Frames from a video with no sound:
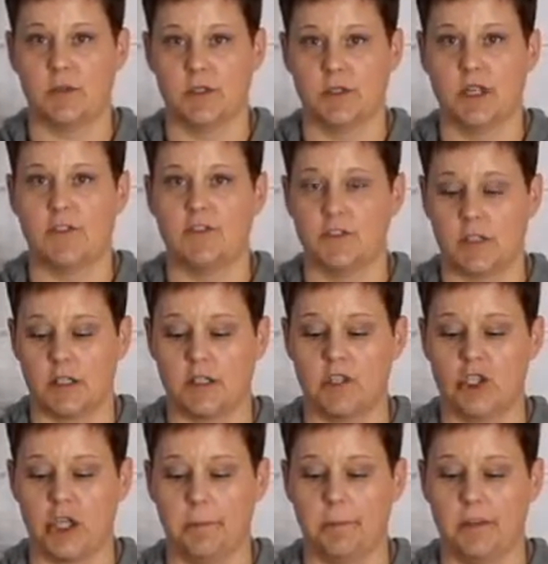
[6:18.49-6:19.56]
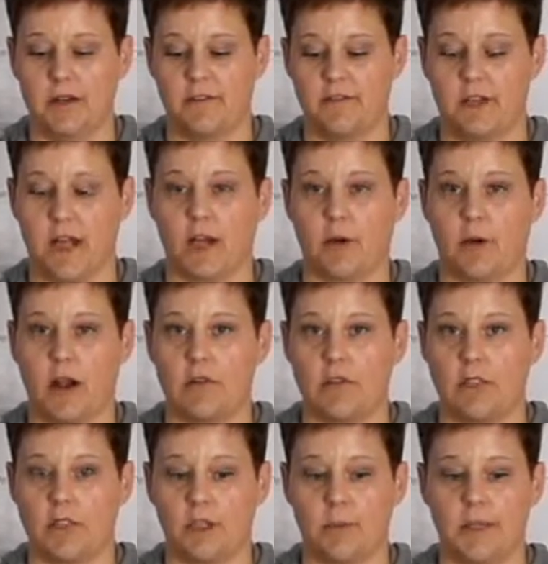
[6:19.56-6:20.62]
stuff does chip and fly around a
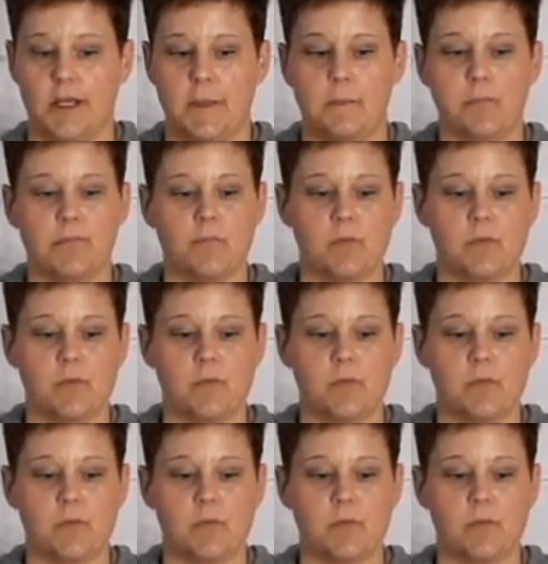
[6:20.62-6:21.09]
little bit.